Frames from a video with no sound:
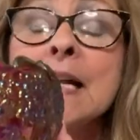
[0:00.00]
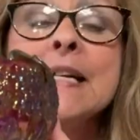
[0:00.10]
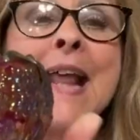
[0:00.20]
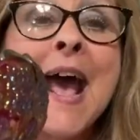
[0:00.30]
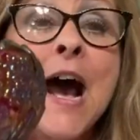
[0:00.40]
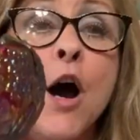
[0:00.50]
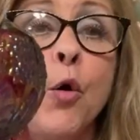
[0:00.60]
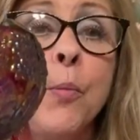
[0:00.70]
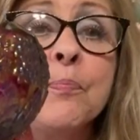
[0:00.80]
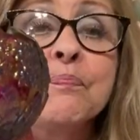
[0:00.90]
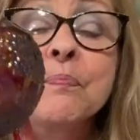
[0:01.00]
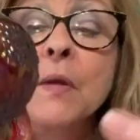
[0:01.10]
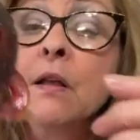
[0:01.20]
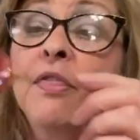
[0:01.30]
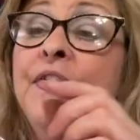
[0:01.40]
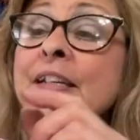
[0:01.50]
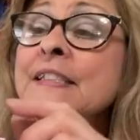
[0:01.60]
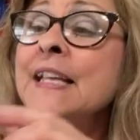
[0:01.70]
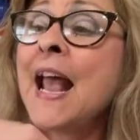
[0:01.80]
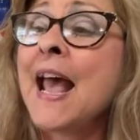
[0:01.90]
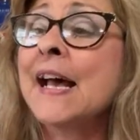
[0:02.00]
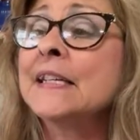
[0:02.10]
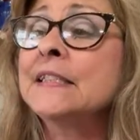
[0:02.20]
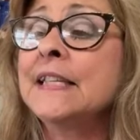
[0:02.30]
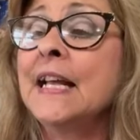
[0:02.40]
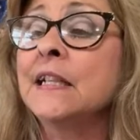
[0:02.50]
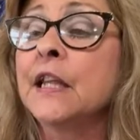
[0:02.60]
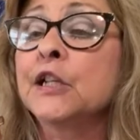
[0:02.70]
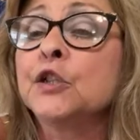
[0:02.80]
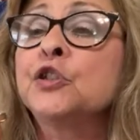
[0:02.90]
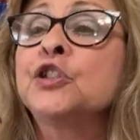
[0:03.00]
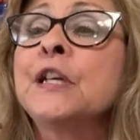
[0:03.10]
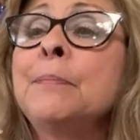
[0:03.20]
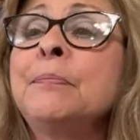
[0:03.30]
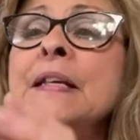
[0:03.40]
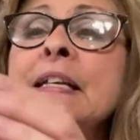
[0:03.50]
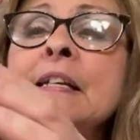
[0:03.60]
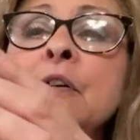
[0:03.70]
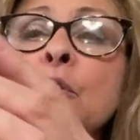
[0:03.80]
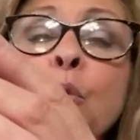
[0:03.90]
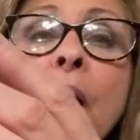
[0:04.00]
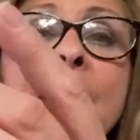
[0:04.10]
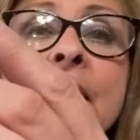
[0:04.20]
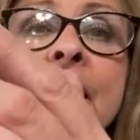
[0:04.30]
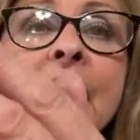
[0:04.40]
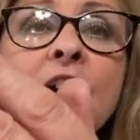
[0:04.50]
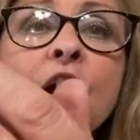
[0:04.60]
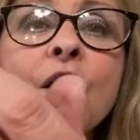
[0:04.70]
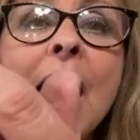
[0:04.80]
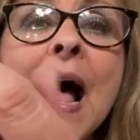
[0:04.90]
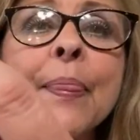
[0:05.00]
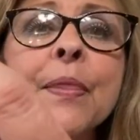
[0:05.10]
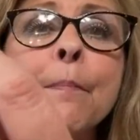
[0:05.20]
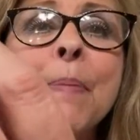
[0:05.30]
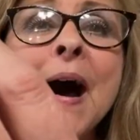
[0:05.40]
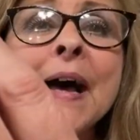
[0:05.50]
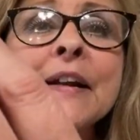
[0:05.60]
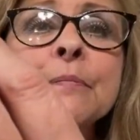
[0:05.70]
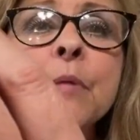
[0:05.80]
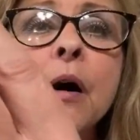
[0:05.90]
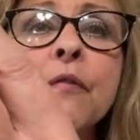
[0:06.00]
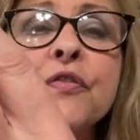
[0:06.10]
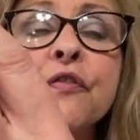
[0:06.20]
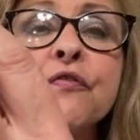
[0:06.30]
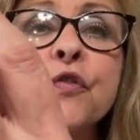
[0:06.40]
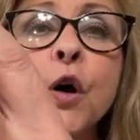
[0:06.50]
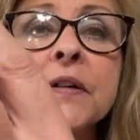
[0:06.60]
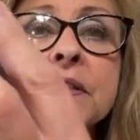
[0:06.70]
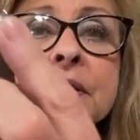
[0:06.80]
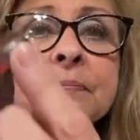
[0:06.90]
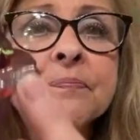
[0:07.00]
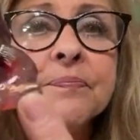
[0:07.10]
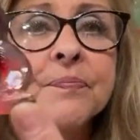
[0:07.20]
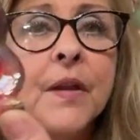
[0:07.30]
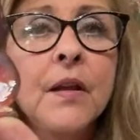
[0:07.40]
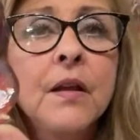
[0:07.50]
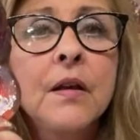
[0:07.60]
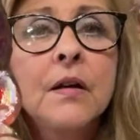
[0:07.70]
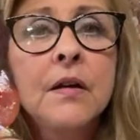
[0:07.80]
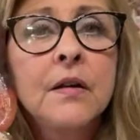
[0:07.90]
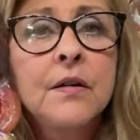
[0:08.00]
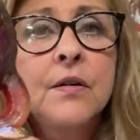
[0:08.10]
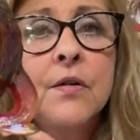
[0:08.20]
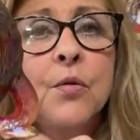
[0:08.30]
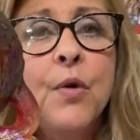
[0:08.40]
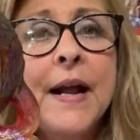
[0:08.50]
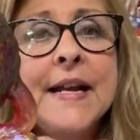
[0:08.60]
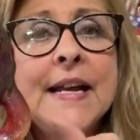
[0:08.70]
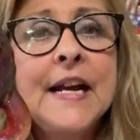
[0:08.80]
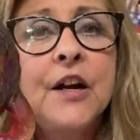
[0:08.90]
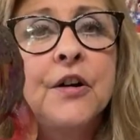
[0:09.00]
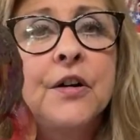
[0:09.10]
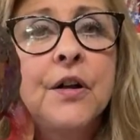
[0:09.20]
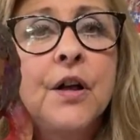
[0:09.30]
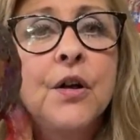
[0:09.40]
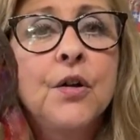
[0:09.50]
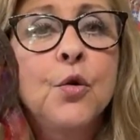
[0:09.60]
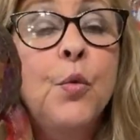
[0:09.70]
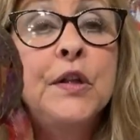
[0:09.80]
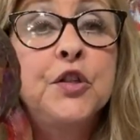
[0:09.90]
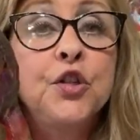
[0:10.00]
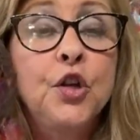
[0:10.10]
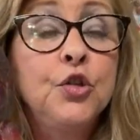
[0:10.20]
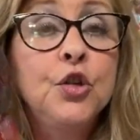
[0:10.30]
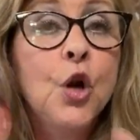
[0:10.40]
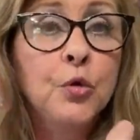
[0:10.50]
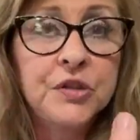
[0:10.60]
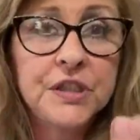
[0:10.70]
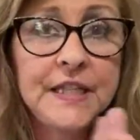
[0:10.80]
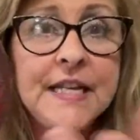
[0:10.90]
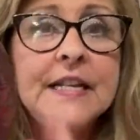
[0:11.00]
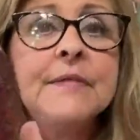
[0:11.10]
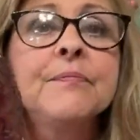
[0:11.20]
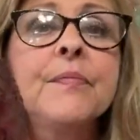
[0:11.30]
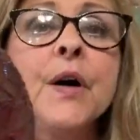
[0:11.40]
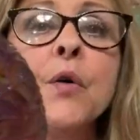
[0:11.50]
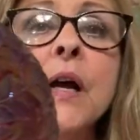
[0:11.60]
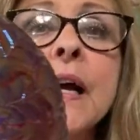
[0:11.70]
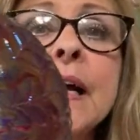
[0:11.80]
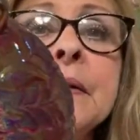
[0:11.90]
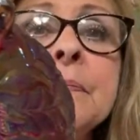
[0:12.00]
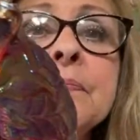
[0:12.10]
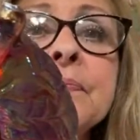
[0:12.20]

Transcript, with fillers: Now, this has a little chippy right here on the bottom of the foot right here, which you don't see, okay?